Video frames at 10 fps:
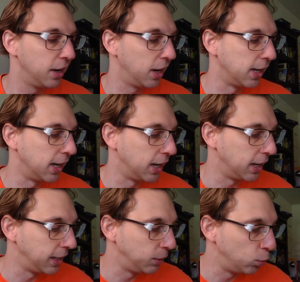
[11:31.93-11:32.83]

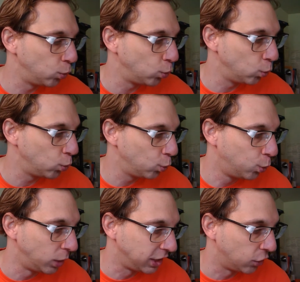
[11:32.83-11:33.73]
I
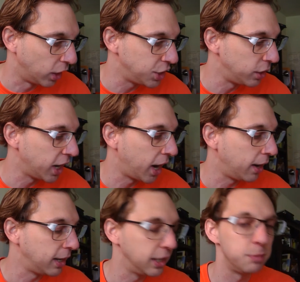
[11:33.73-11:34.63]
would grant you
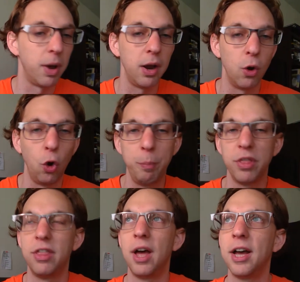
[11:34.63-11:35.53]
that it is my hope
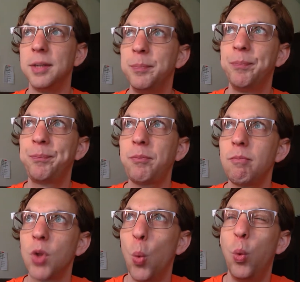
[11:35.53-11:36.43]
that
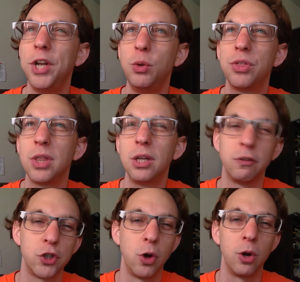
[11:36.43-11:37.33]
when you think of
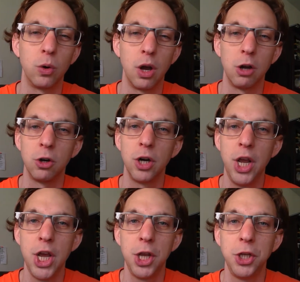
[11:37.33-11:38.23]
Sean O'Connor,
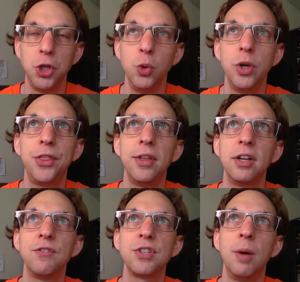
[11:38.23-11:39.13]
you would think
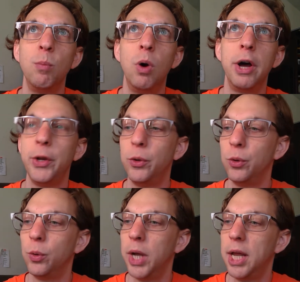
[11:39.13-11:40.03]
of someone
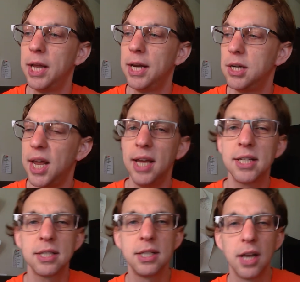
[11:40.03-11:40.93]
who
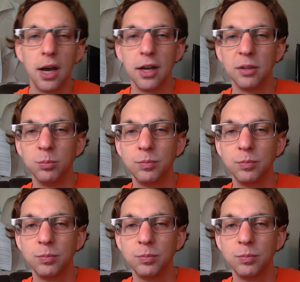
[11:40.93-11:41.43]
takes the time